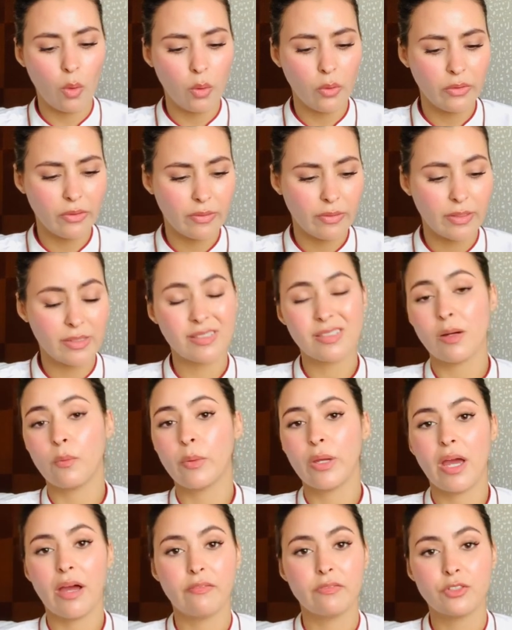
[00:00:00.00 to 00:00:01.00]
all the things that
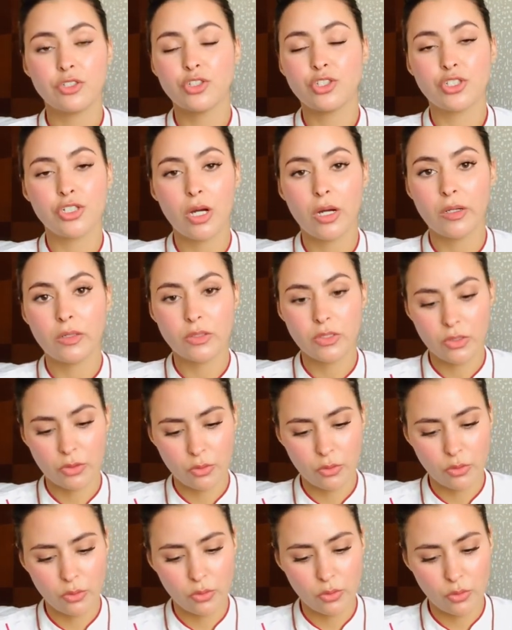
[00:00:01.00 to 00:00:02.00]
we have to show
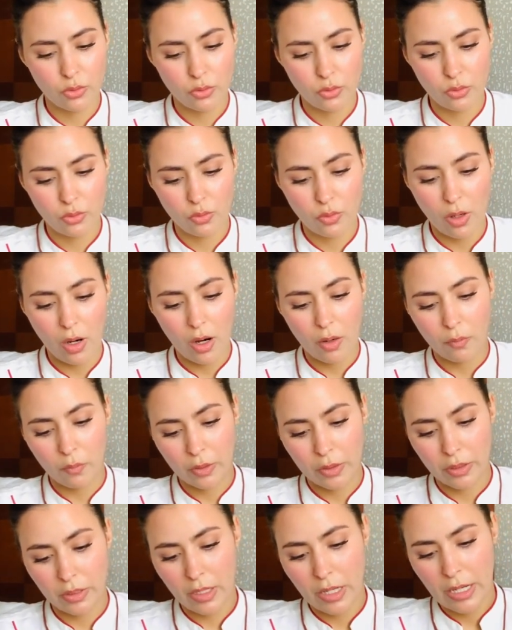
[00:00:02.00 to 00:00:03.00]
to
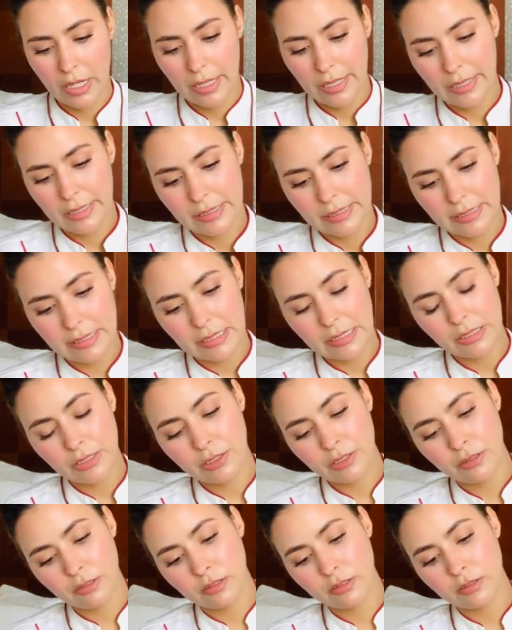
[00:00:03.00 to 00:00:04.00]
our
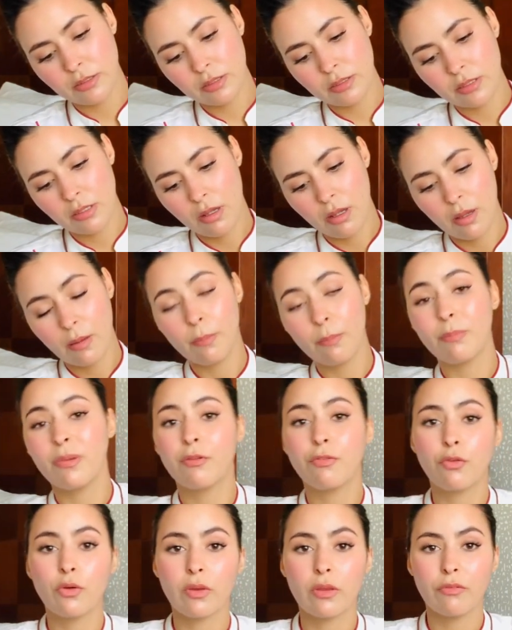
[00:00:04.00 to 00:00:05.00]
seniors
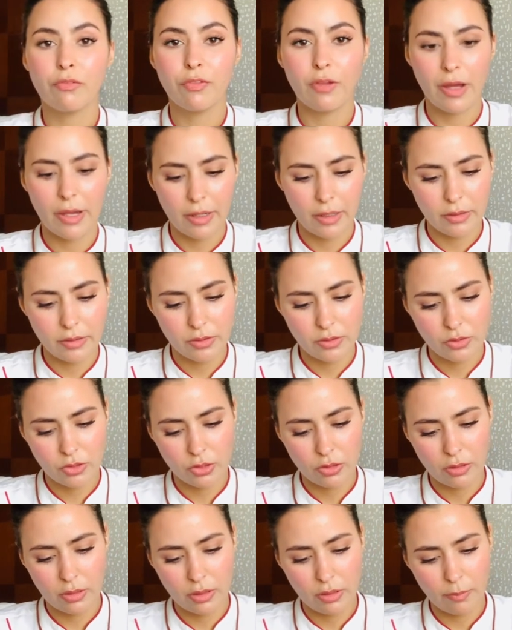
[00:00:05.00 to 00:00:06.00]
before the flight,
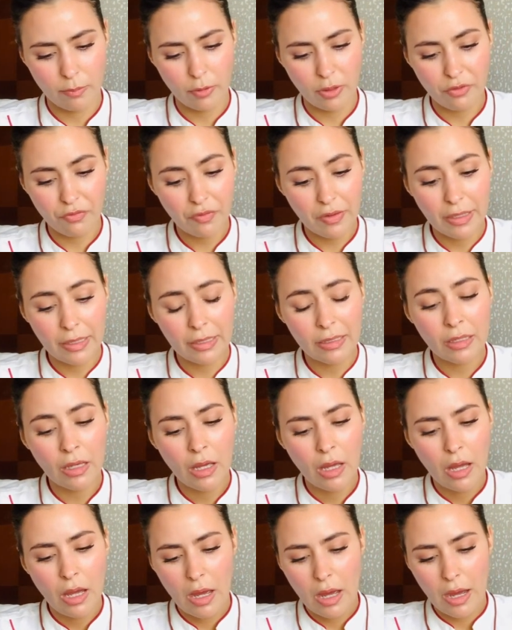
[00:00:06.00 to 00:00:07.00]
during the briefing.
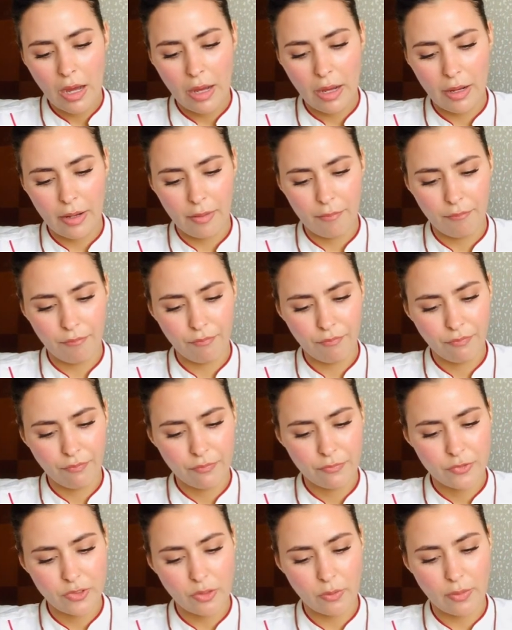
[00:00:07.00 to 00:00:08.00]

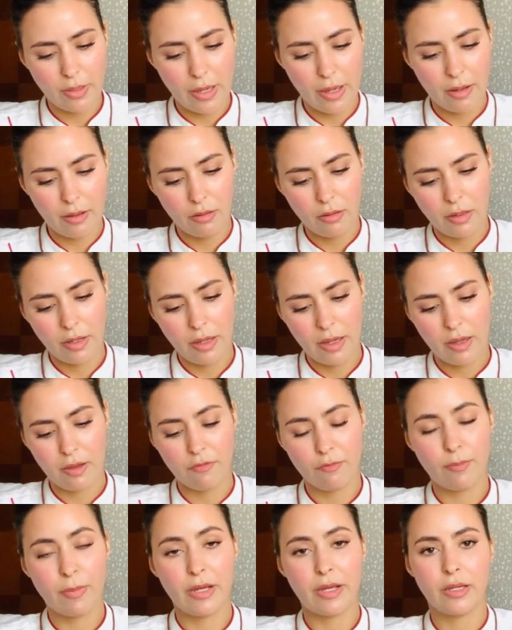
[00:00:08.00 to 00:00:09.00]
So yeah, I
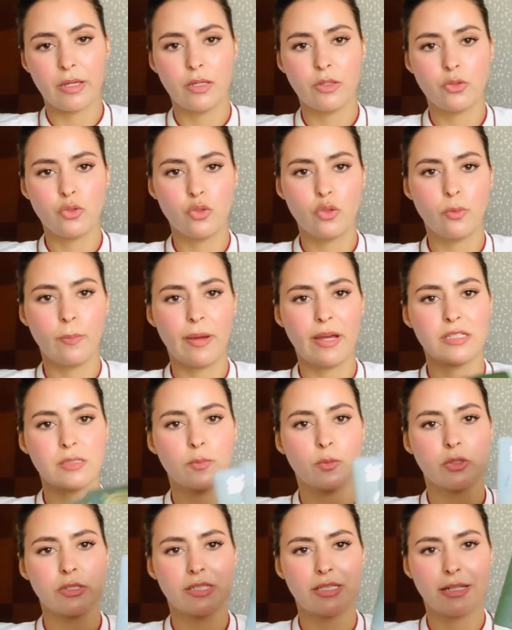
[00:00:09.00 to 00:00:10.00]
have my 2
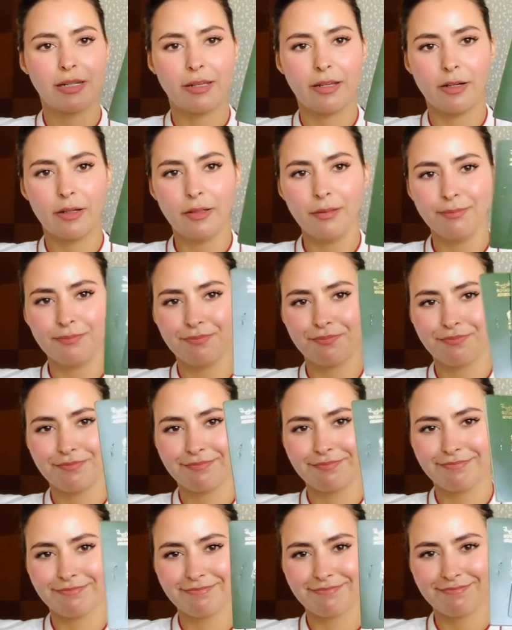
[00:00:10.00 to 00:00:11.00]
passports in here.
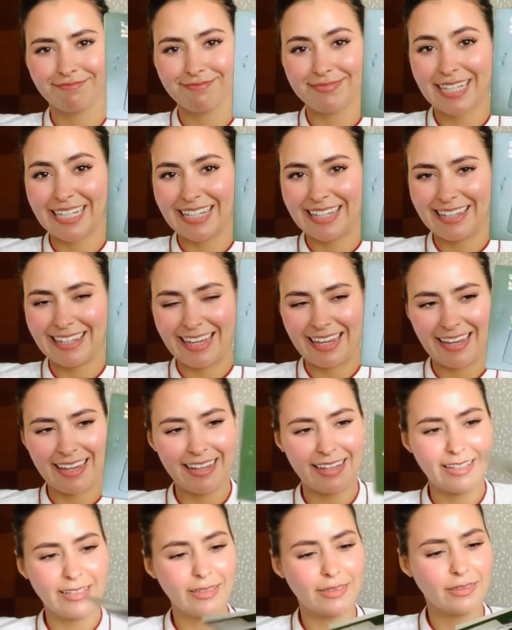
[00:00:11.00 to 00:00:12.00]

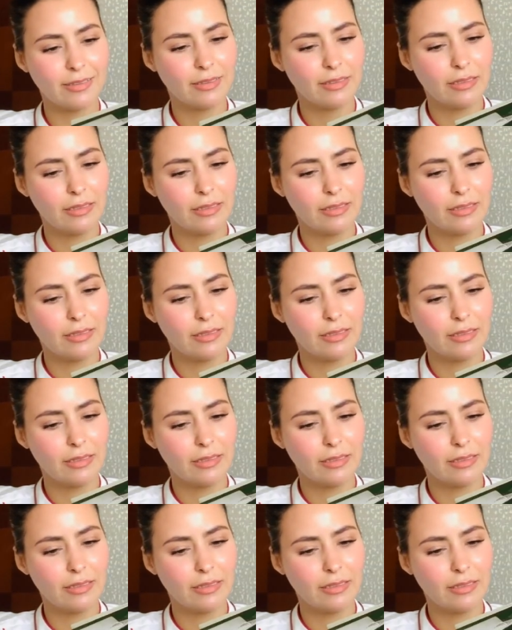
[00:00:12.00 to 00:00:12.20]
Yay.